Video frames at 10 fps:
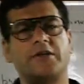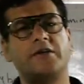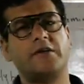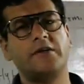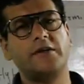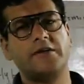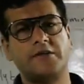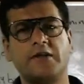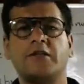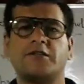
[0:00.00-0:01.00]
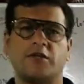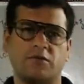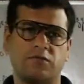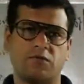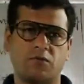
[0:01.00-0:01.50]
a single set
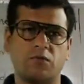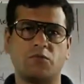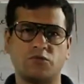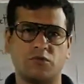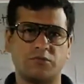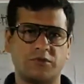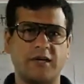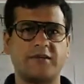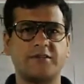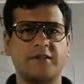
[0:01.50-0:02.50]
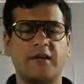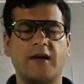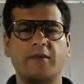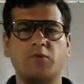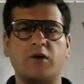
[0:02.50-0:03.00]
of chromosomes, that is in a
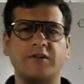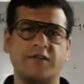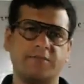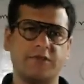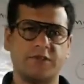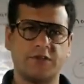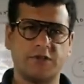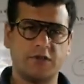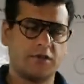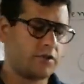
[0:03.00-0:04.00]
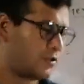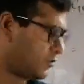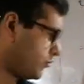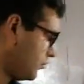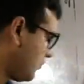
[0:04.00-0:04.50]
haploid gamete.
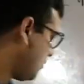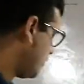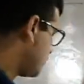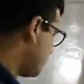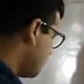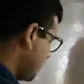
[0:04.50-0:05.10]
So also we